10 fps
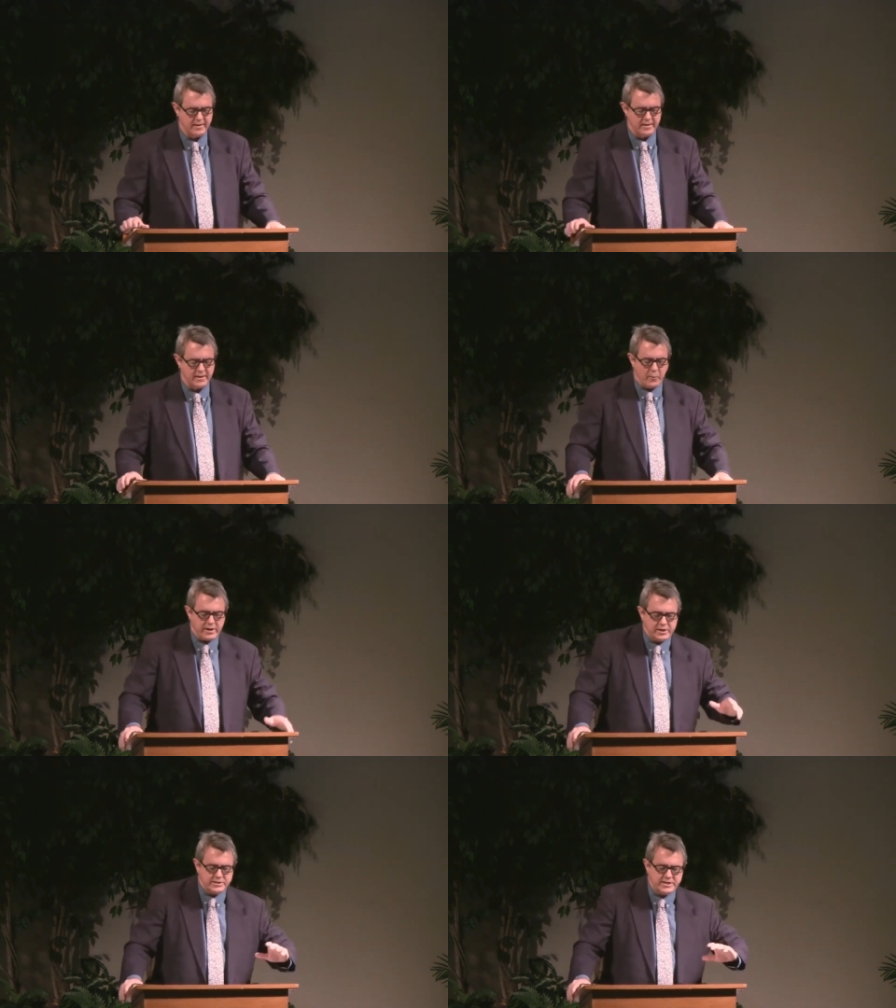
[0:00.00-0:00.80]
That what he
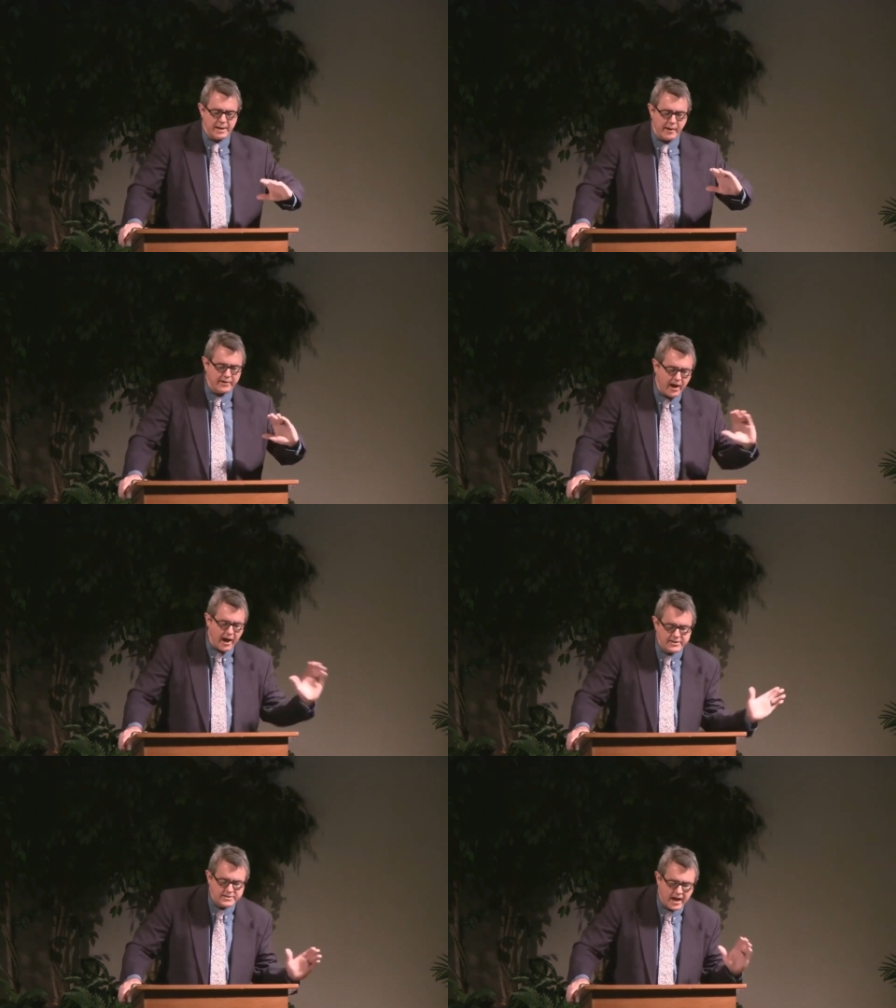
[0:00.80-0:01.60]
just said about
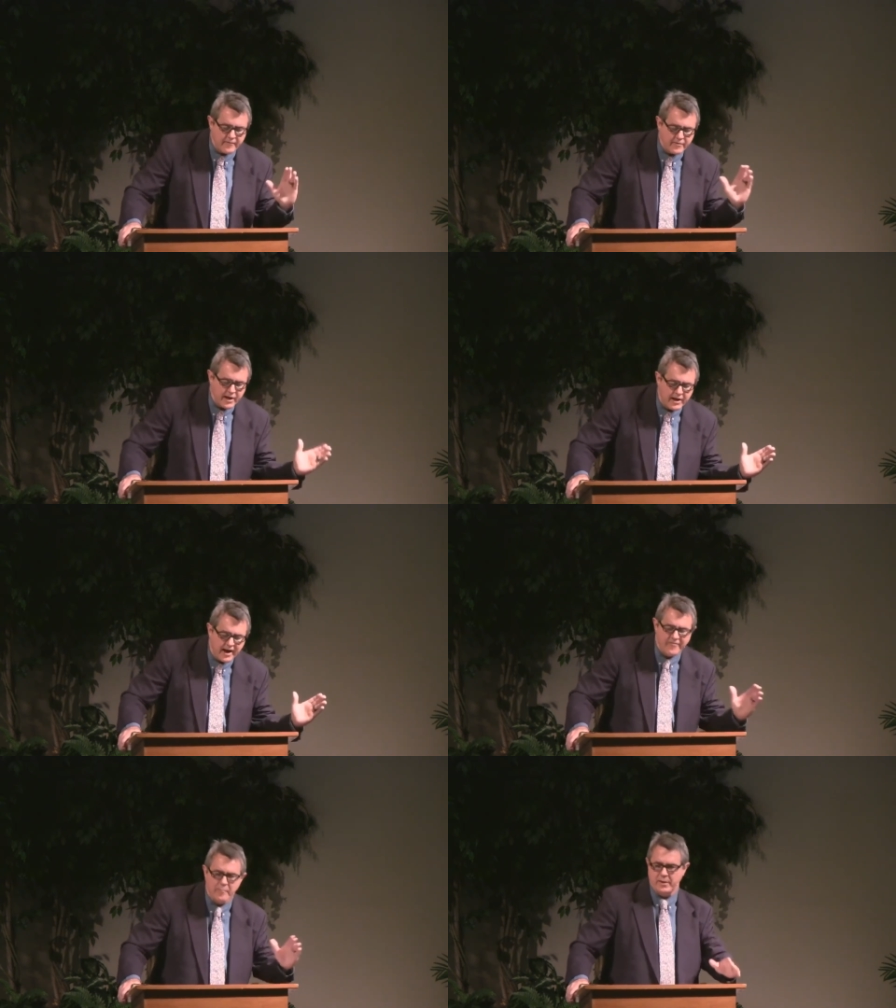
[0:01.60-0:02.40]
God's sovereignty and
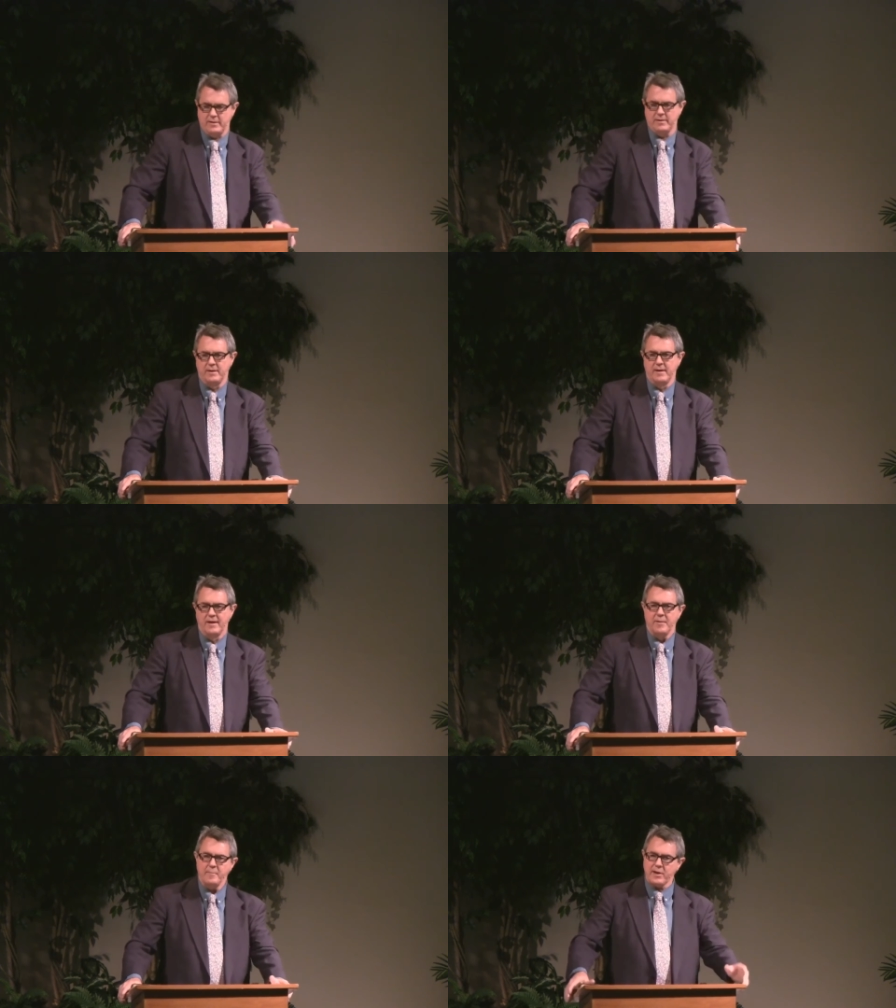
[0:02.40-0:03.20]
government.
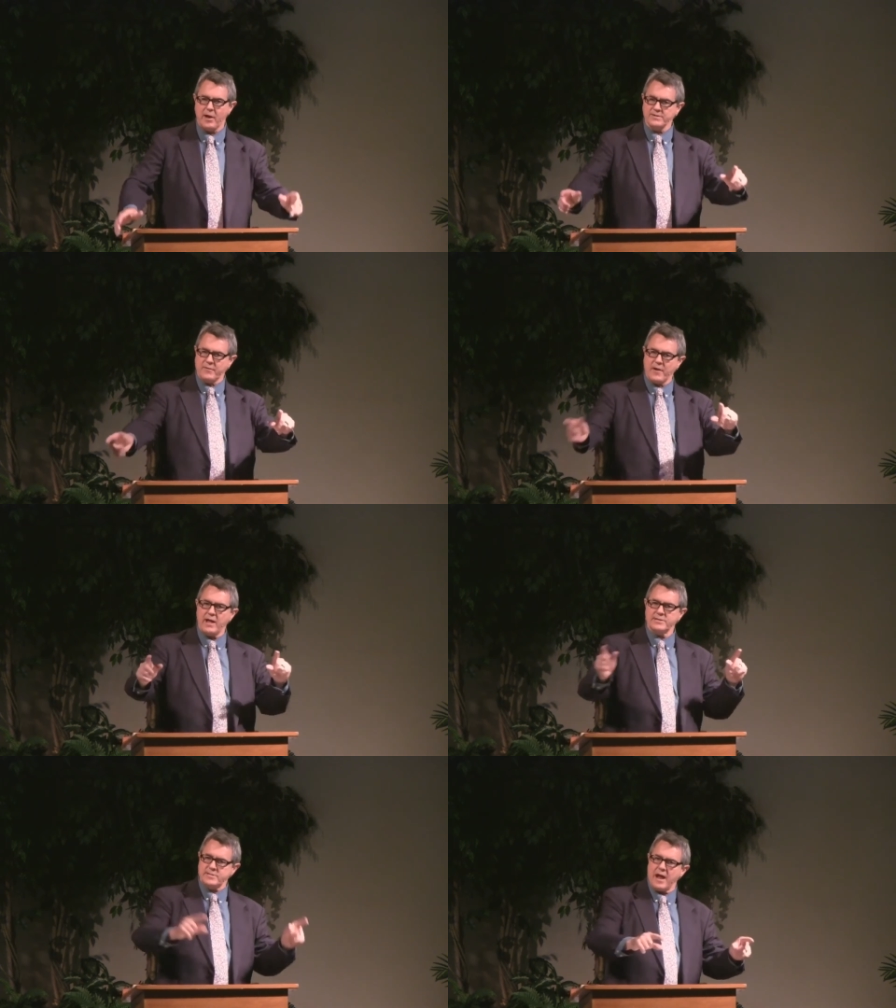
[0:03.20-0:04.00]
Because of
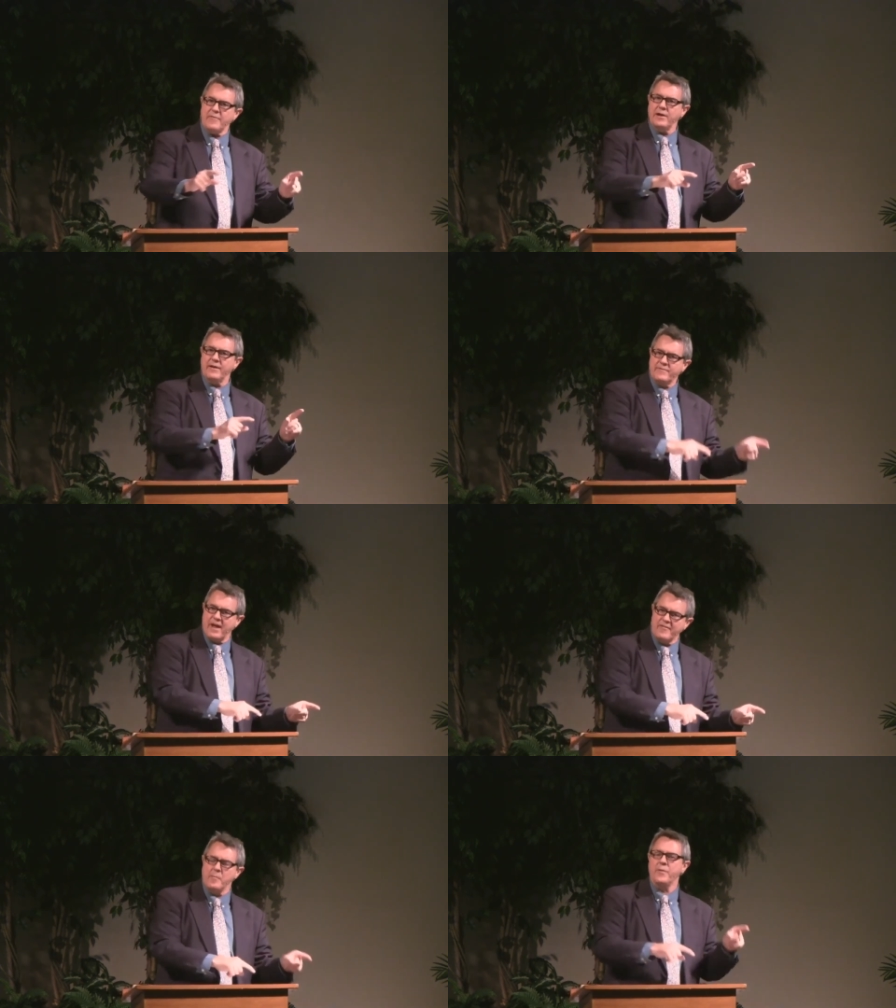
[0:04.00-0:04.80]
God's sovereignty and
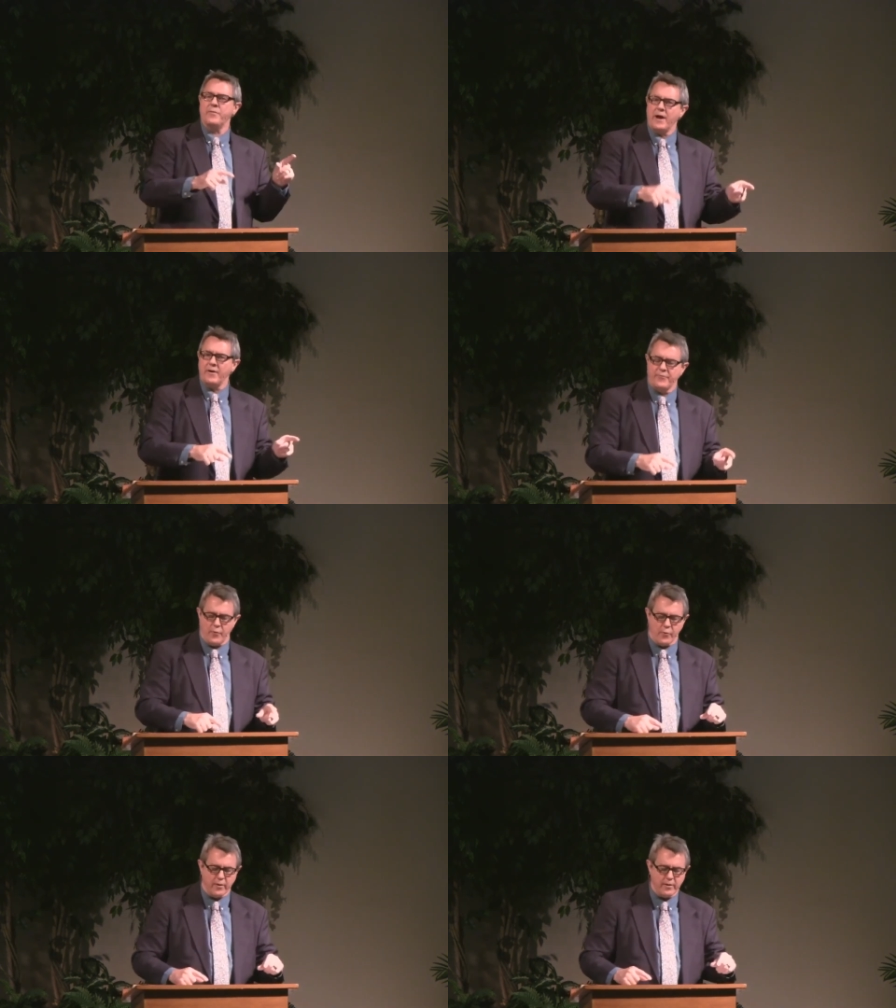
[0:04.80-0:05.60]
government,
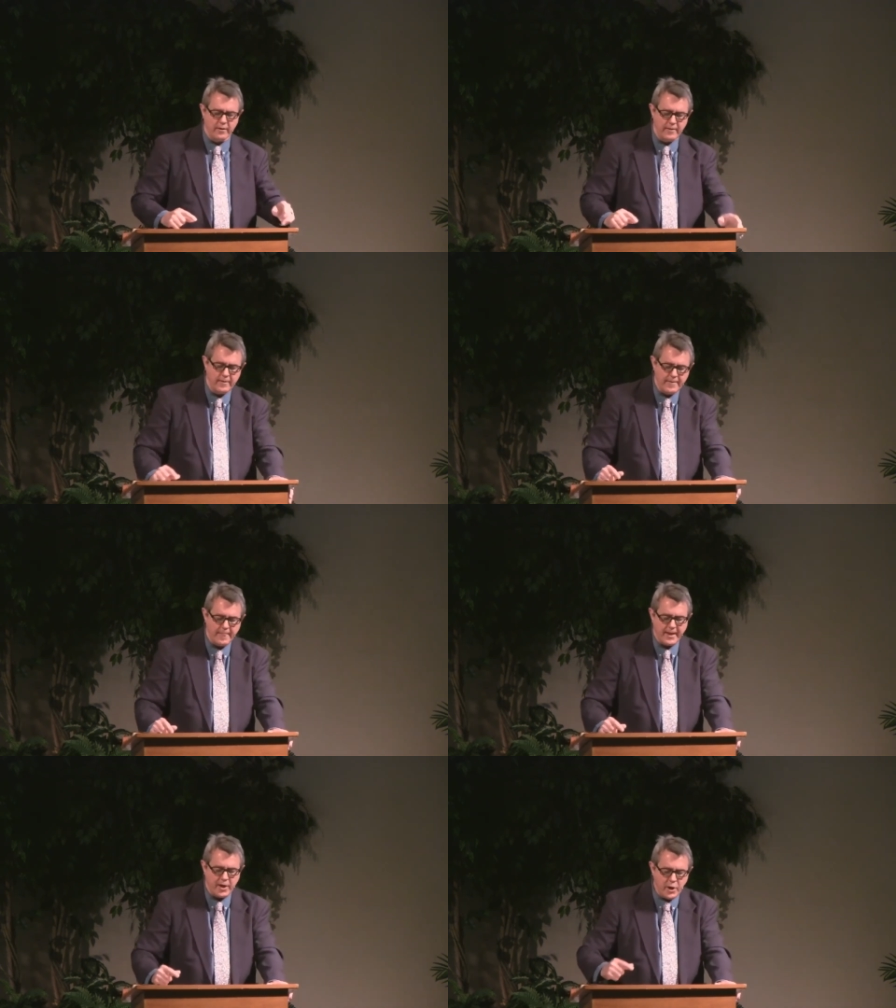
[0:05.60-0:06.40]
therefore,
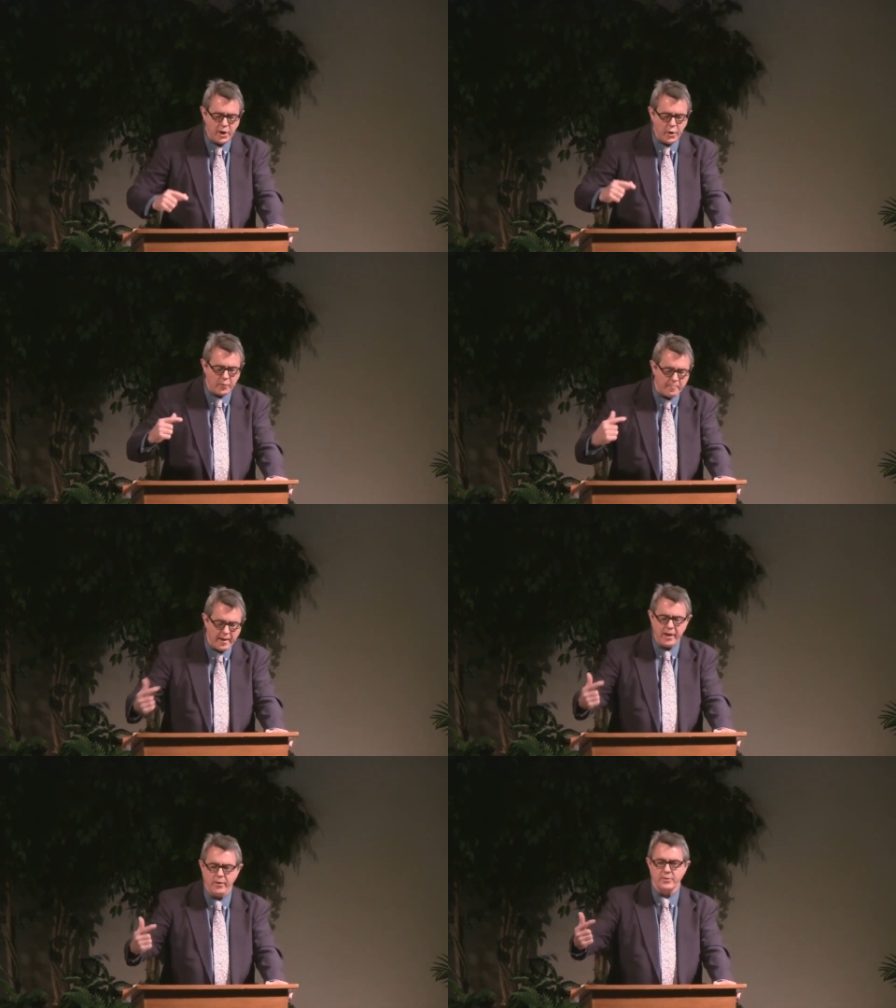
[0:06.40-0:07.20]
he who
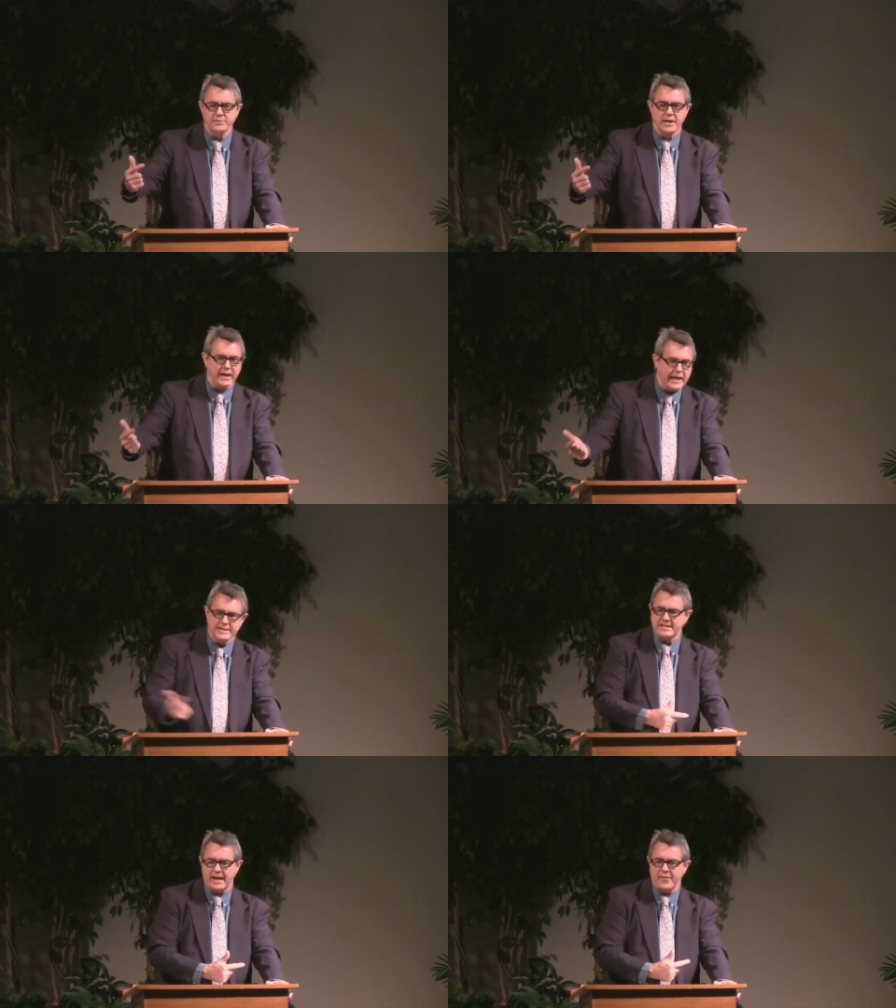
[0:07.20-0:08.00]
rebels
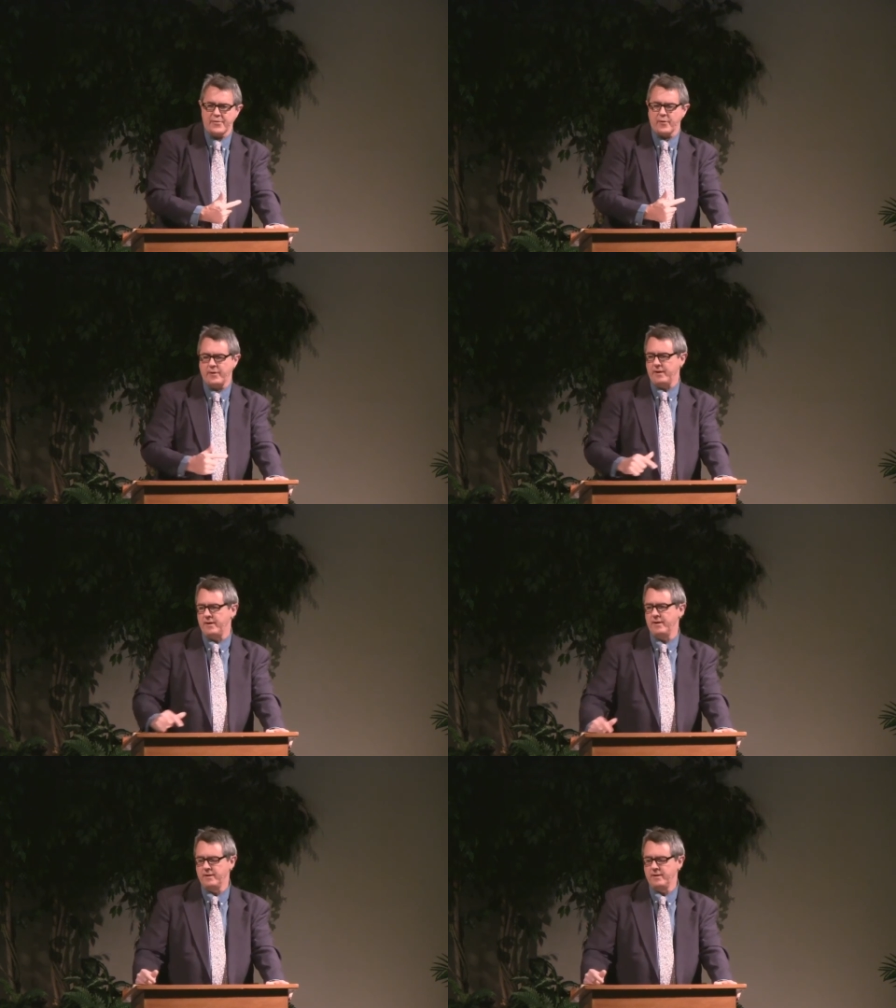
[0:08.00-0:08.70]
against that authority.